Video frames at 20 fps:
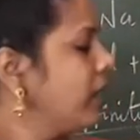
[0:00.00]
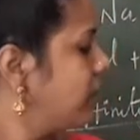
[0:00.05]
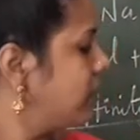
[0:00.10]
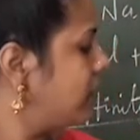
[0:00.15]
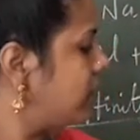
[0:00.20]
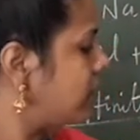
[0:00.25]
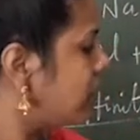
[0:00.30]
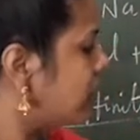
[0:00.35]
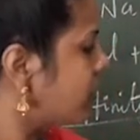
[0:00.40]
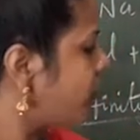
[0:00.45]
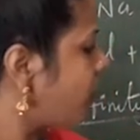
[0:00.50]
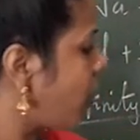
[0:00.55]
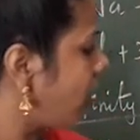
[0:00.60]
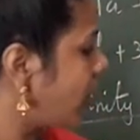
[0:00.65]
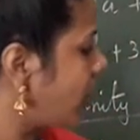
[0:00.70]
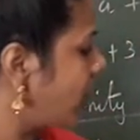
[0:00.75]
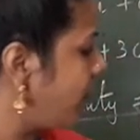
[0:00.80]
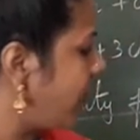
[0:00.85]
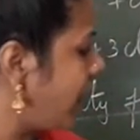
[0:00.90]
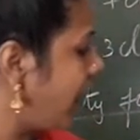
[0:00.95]
This is for
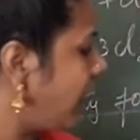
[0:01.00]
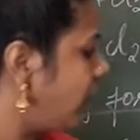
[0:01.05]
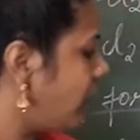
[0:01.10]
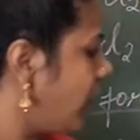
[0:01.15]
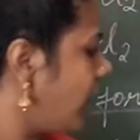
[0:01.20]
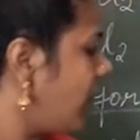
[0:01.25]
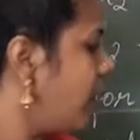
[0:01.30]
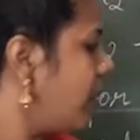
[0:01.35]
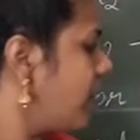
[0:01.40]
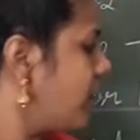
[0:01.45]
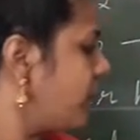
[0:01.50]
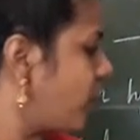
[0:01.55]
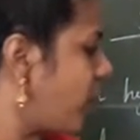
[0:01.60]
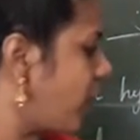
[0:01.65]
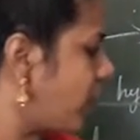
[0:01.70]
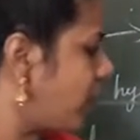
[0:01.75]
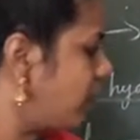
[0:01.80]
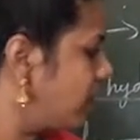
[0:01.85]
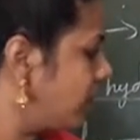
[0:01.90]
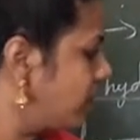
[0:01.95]
the main thing for